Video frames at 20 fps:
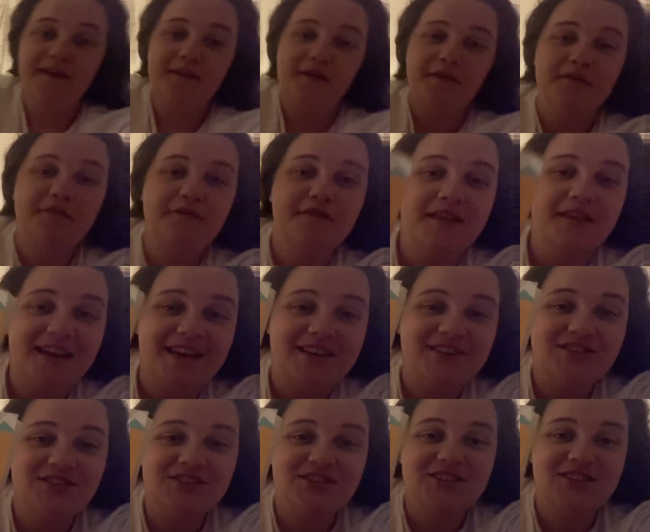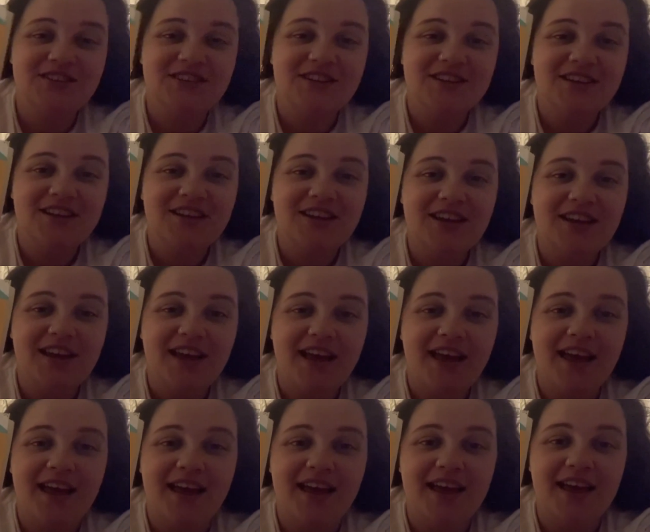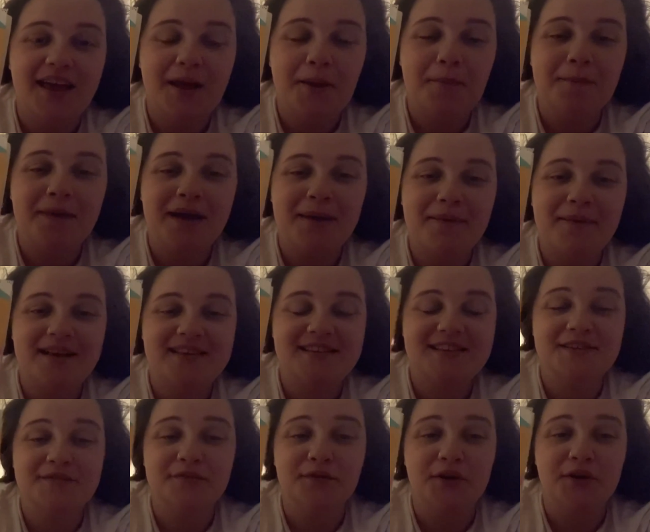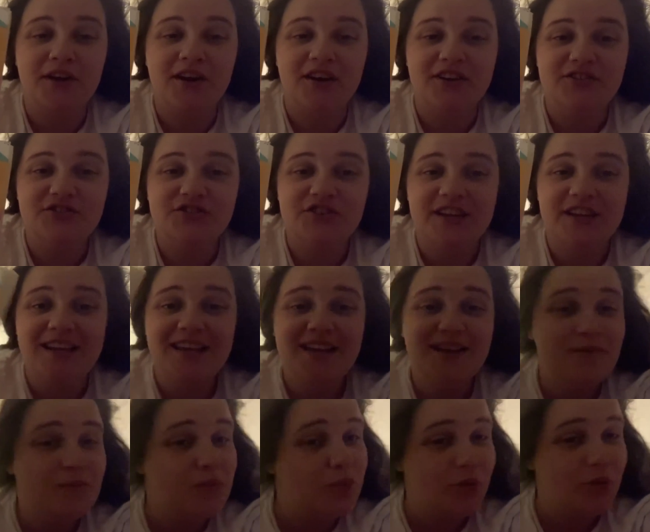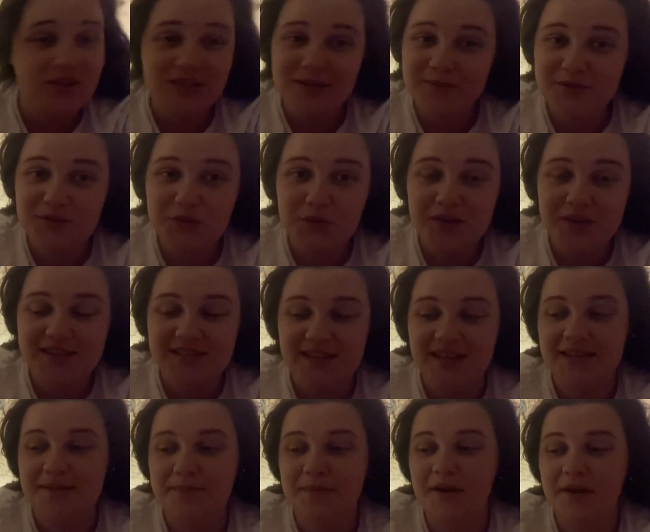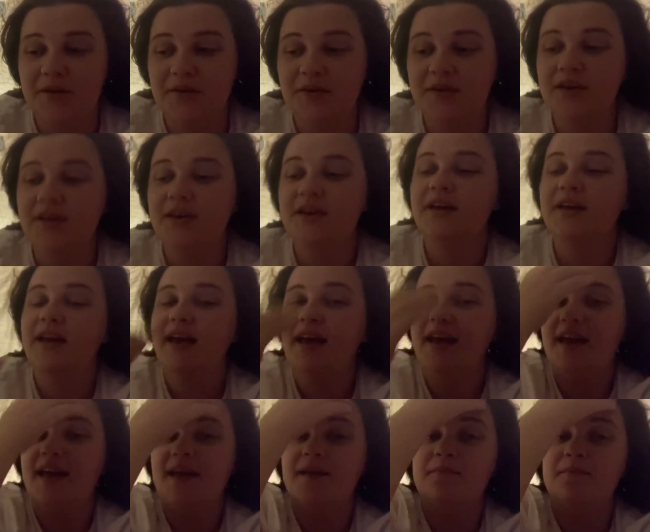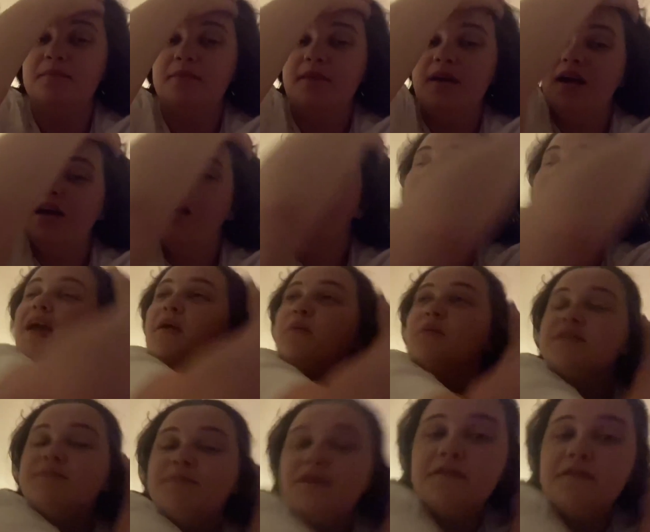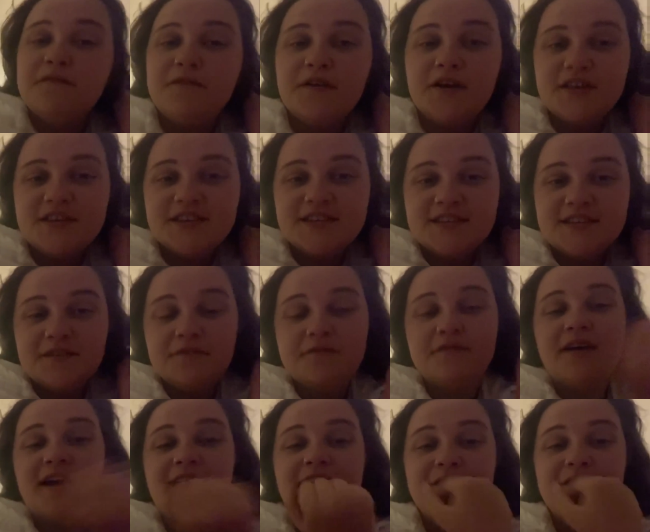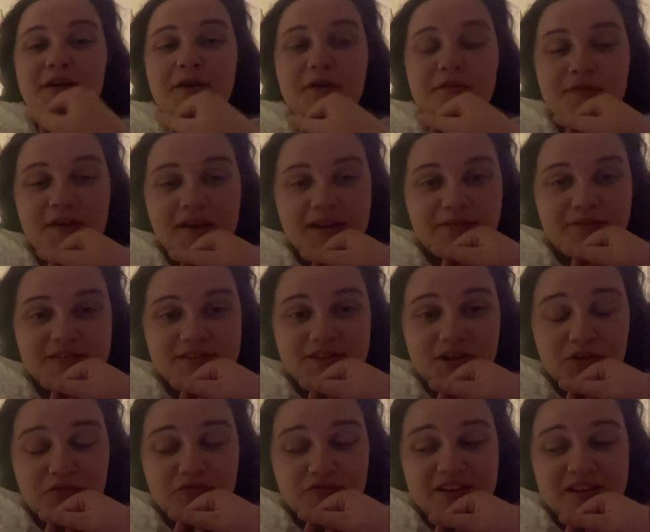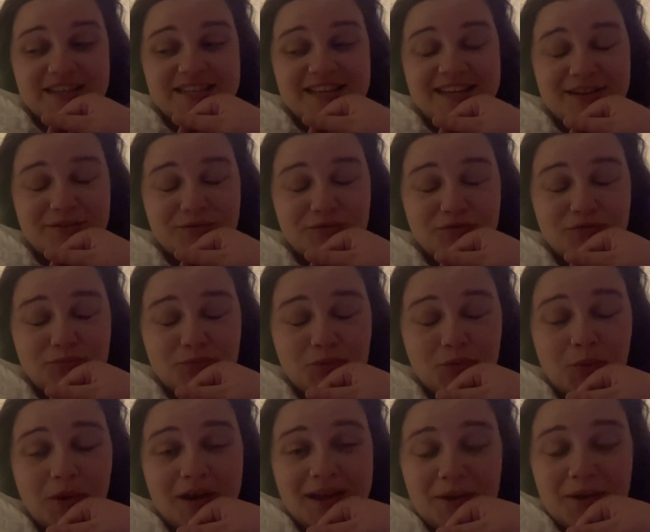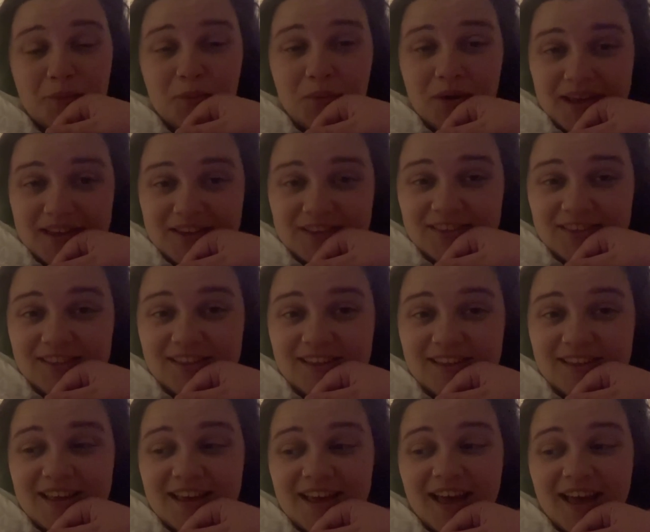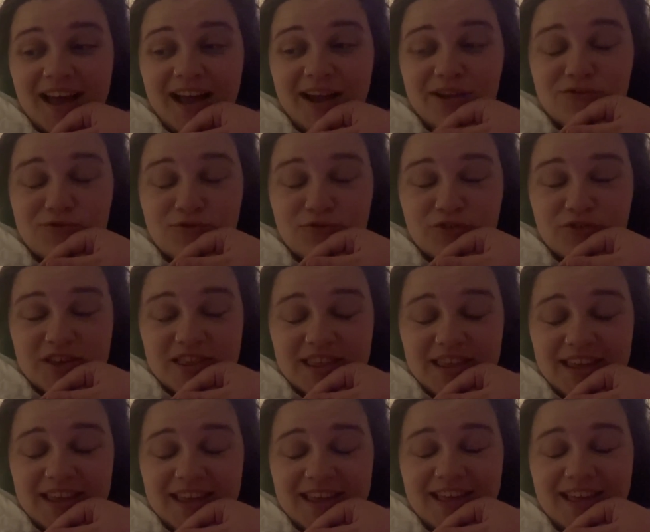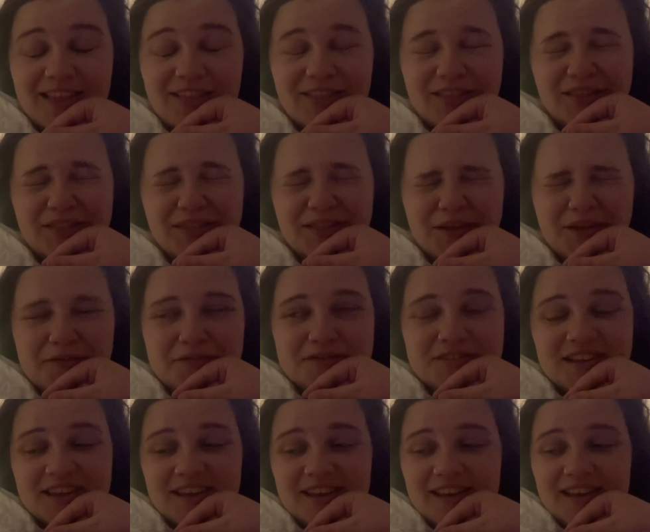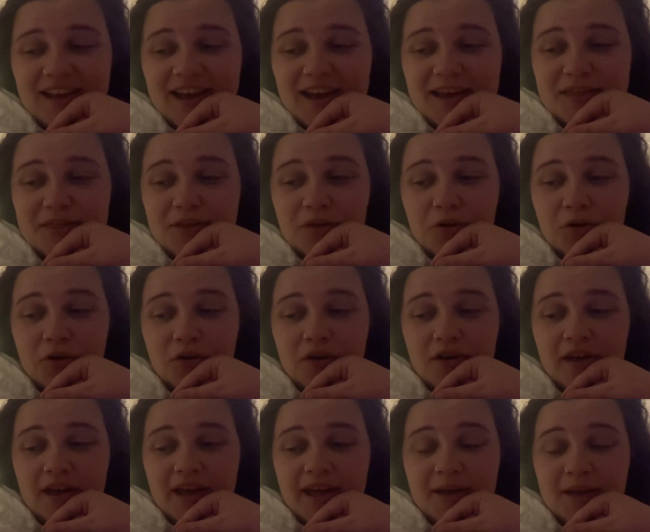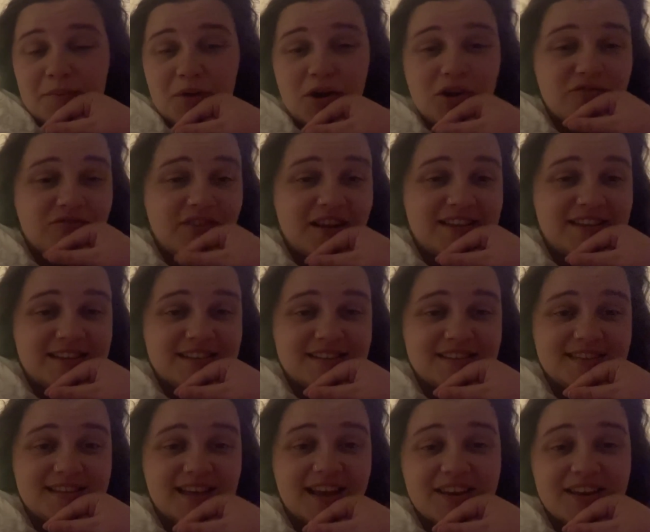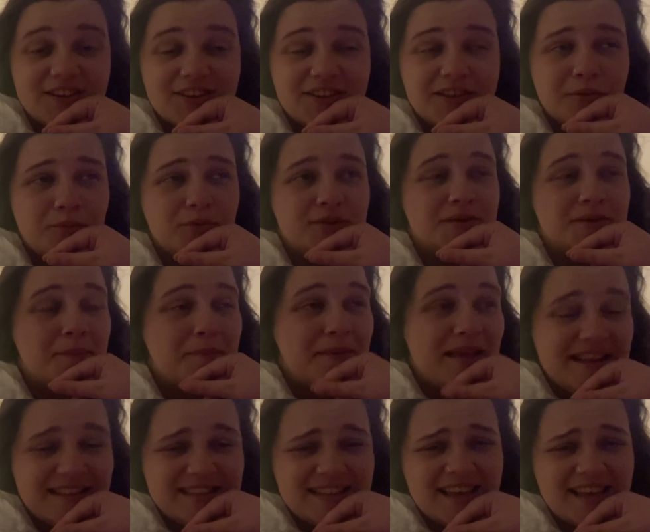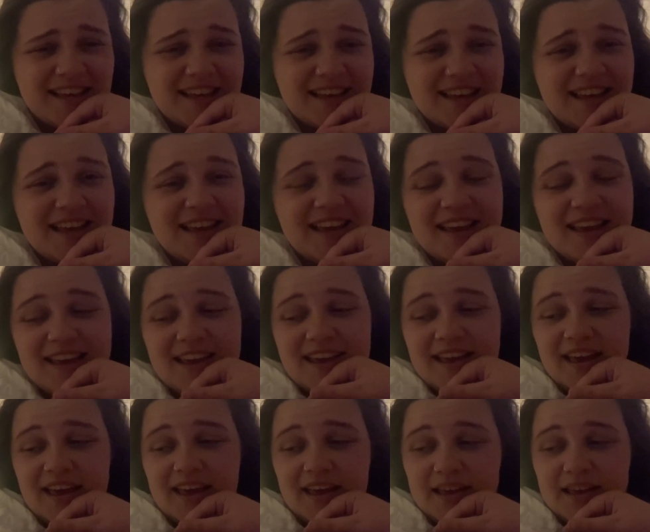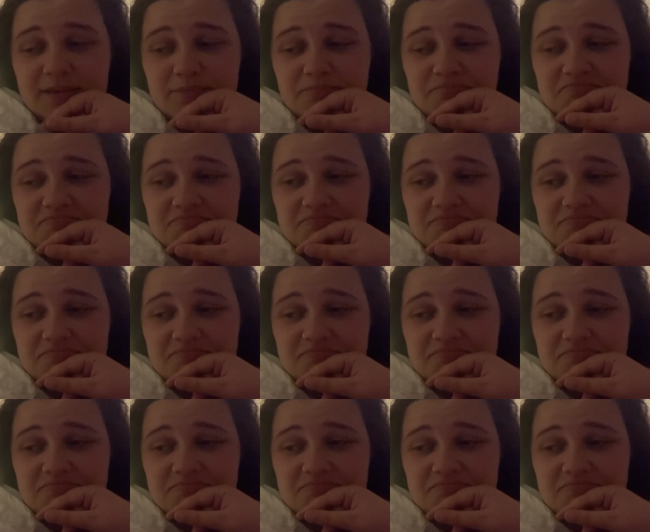finished My Past is a Foreign Country, which I'm so excited about. It was my first 5 out of 5 star read in quite a while. I really loved it. I thought her writing style was amazing. I'm